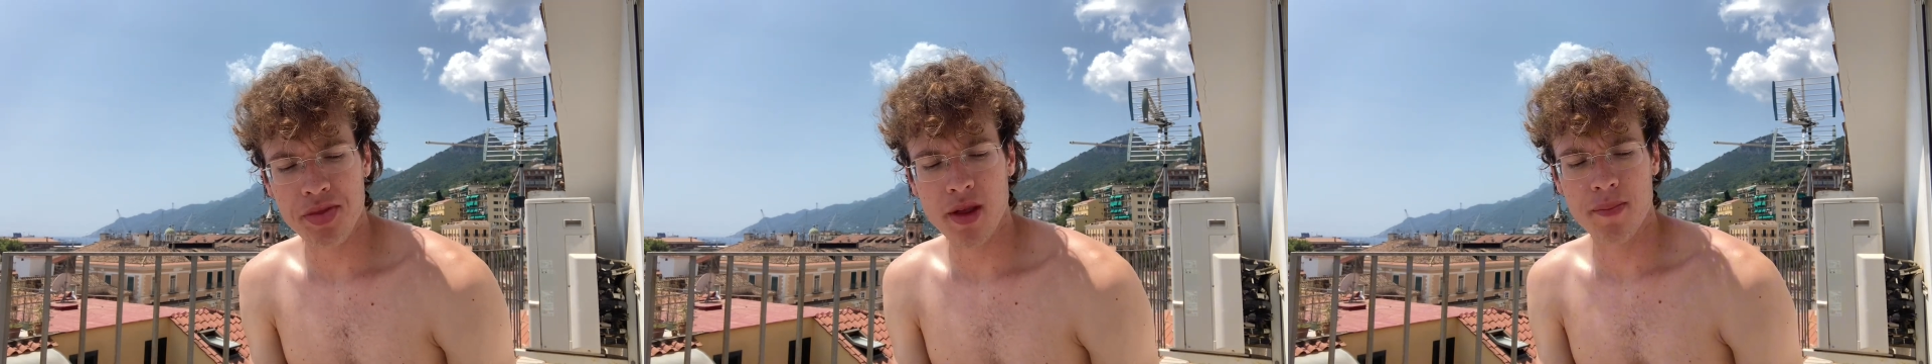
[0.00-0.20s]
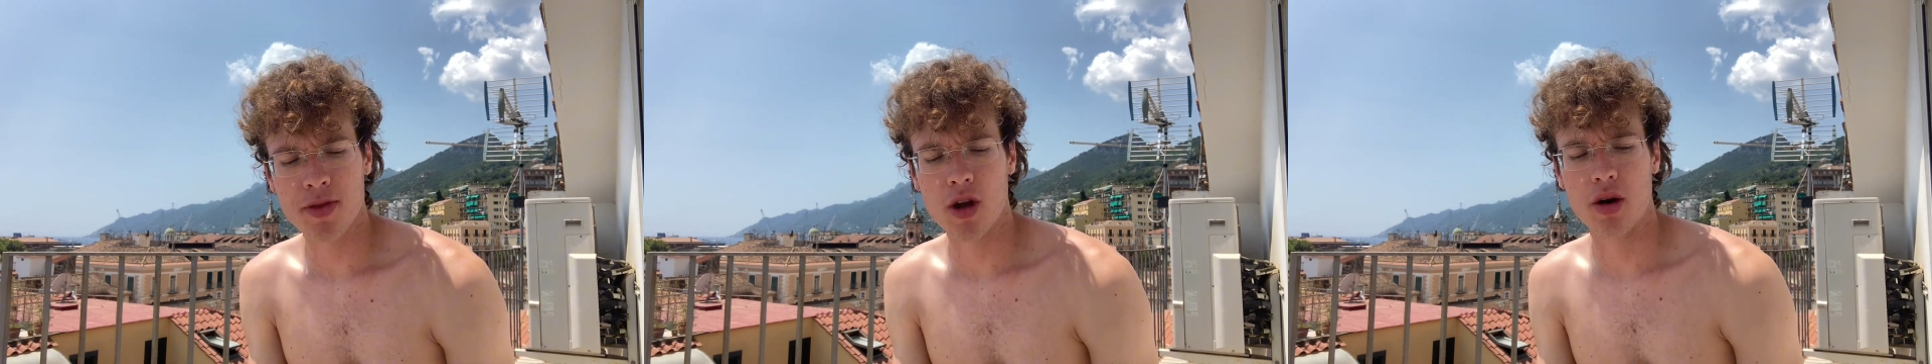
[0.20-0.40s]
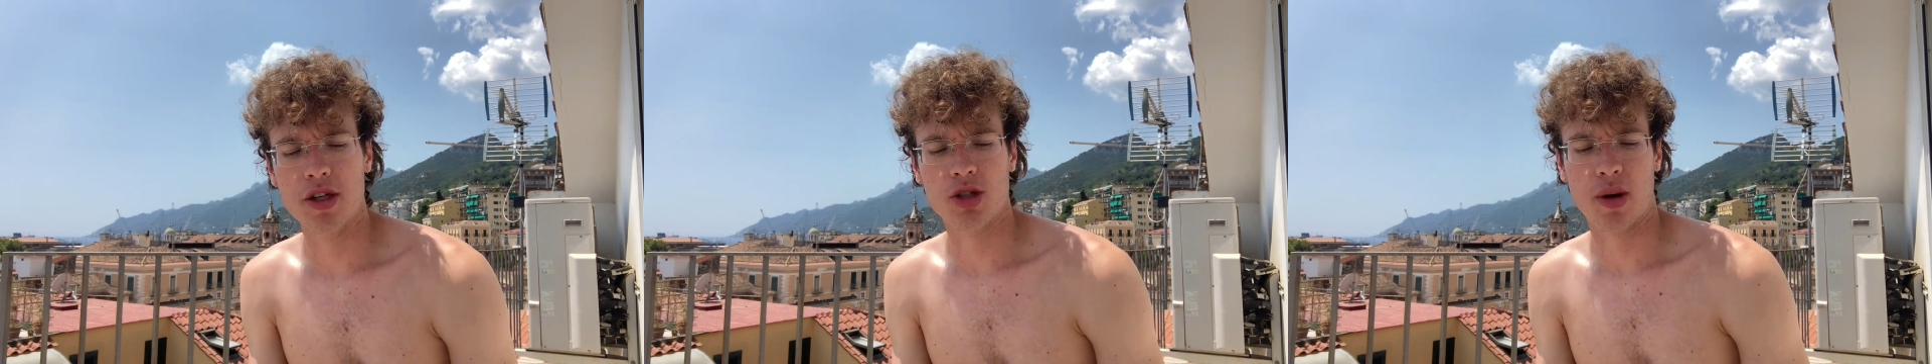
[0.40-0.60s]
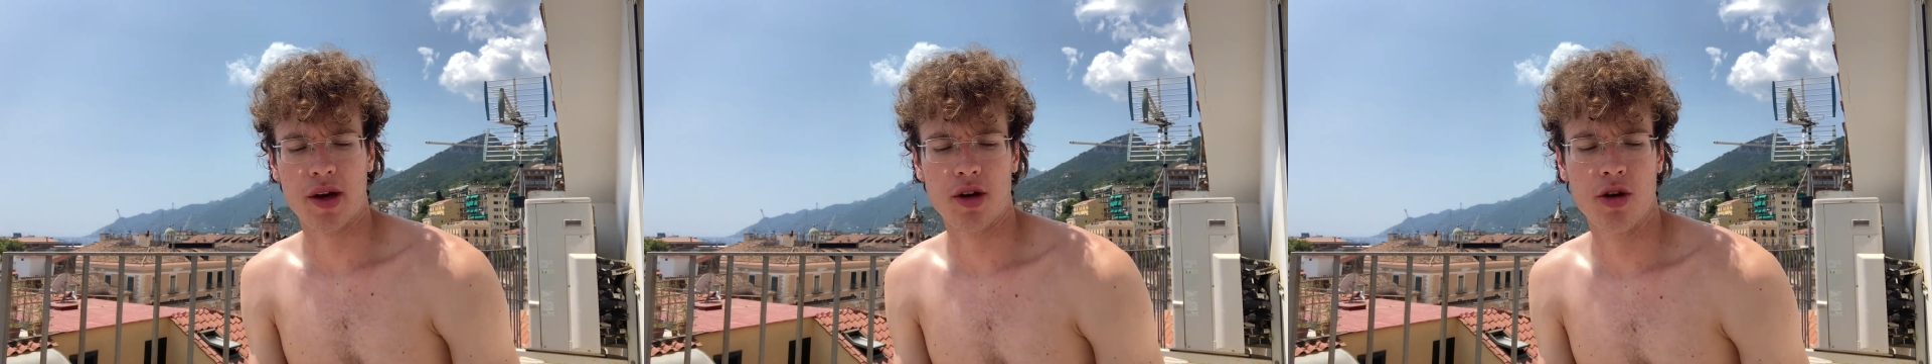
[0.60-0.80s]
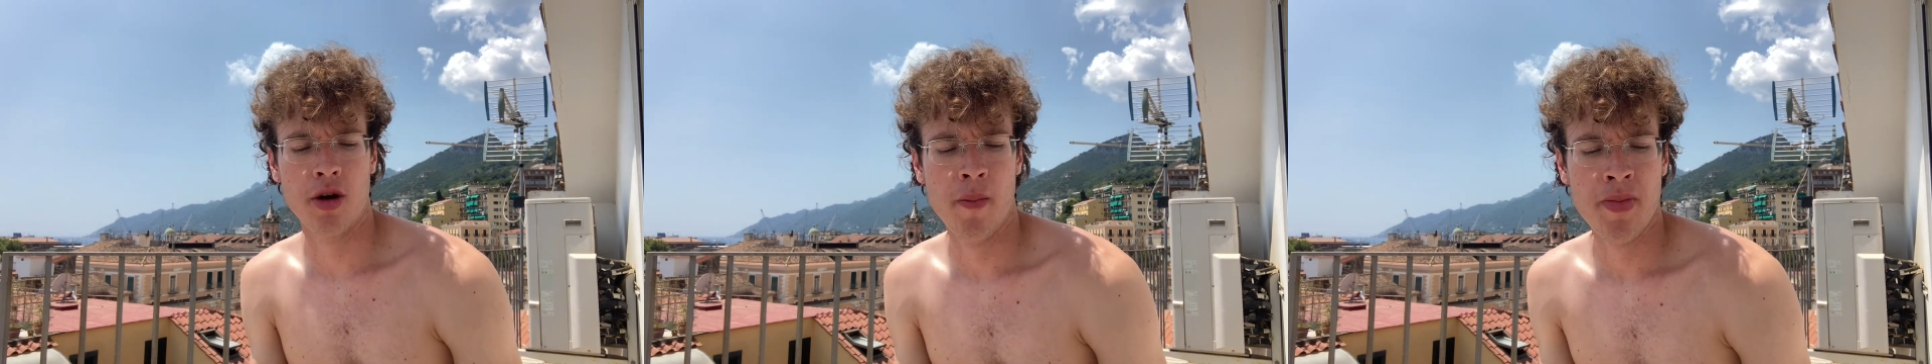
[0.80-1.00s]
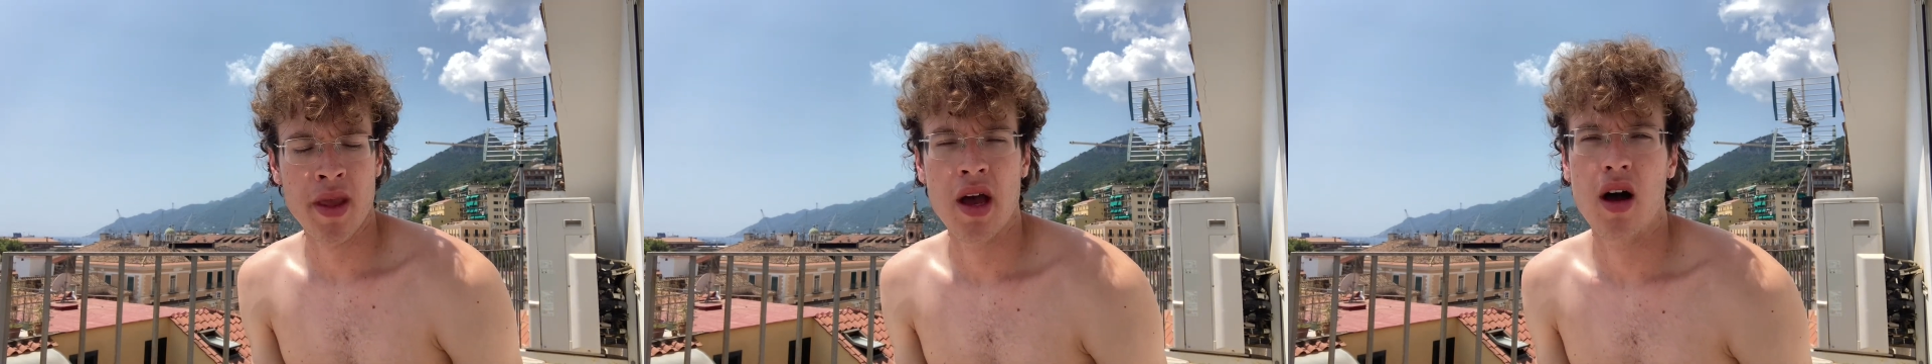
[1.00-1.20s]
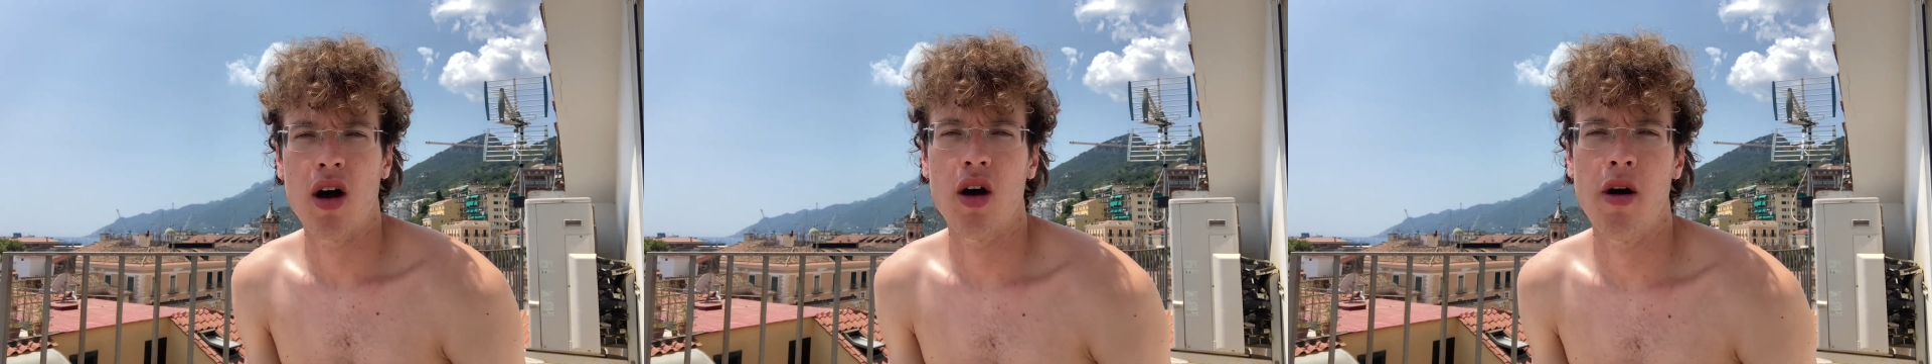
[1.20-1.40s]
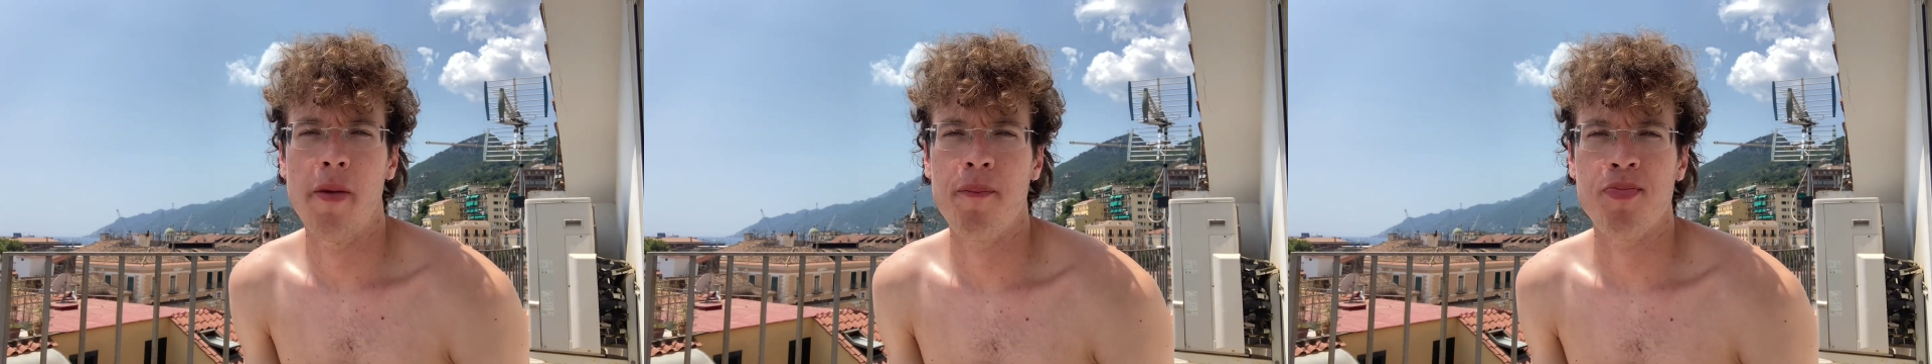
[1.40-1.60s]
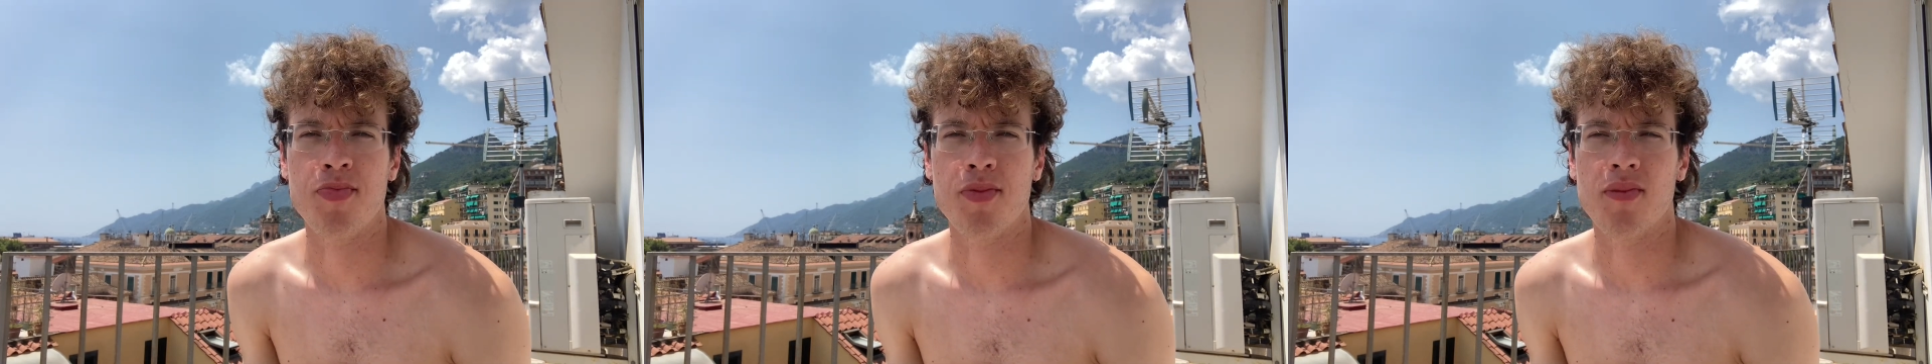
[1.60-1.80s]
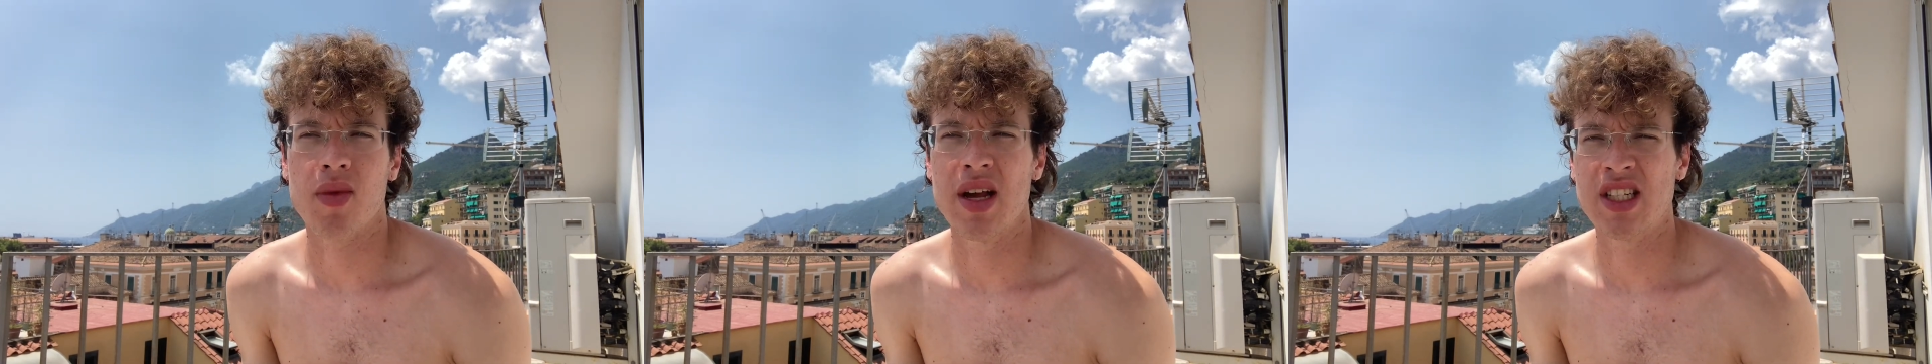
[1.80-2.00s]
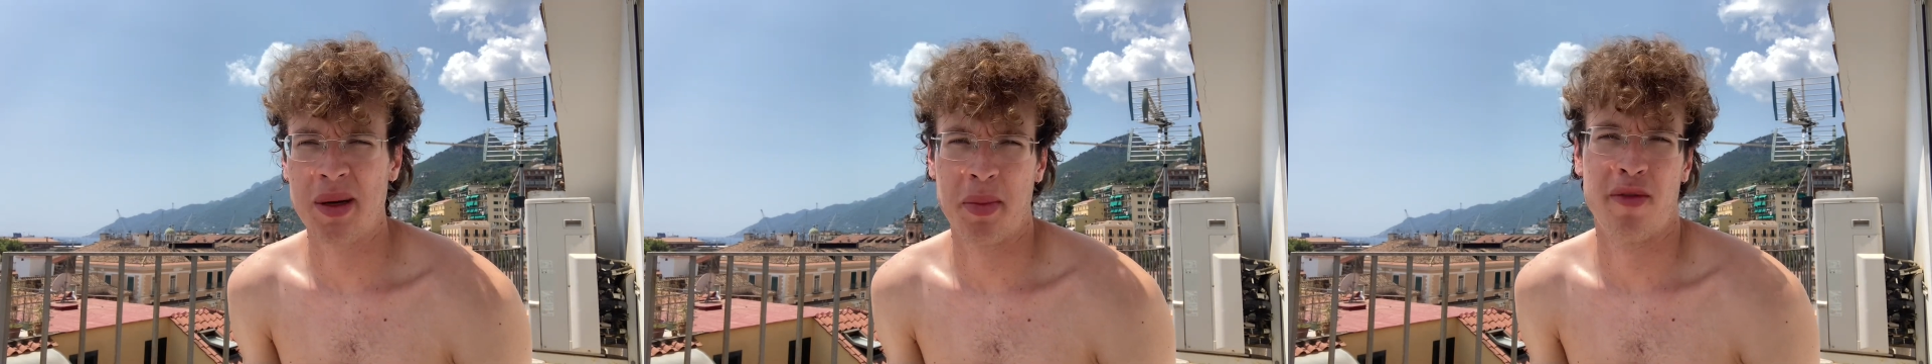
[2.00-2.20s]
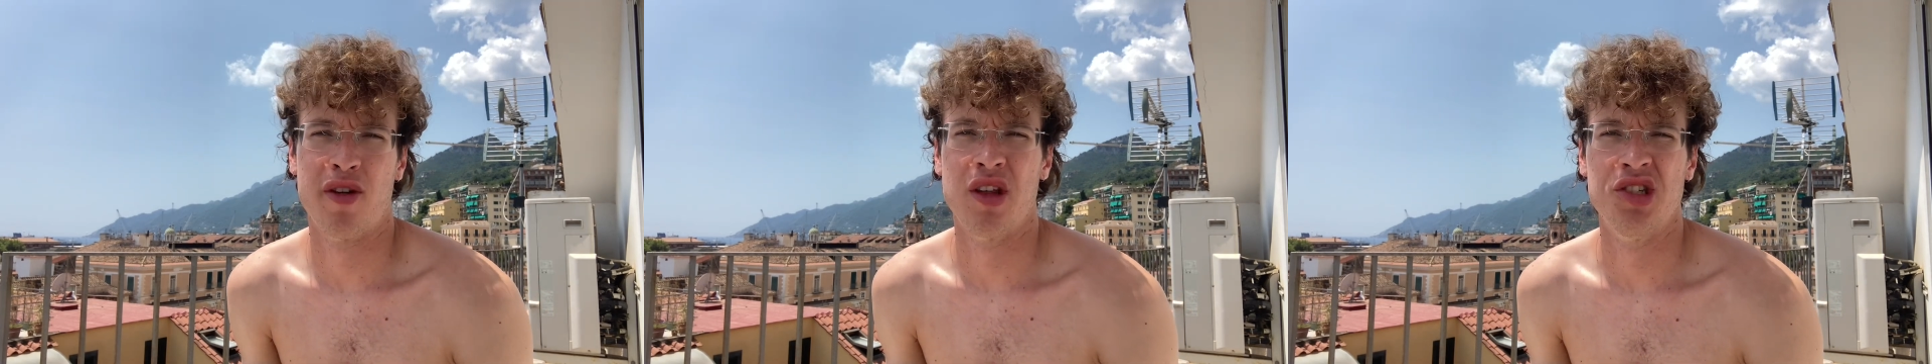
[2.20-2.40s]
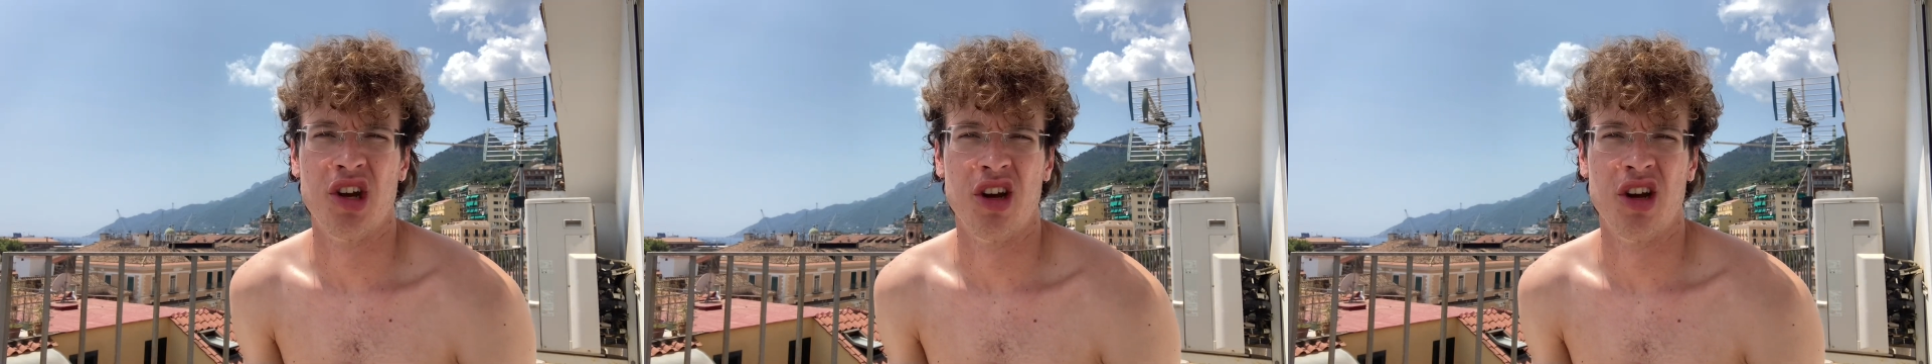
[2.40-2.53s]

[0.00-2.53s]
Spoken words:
it is quite good, is I prefer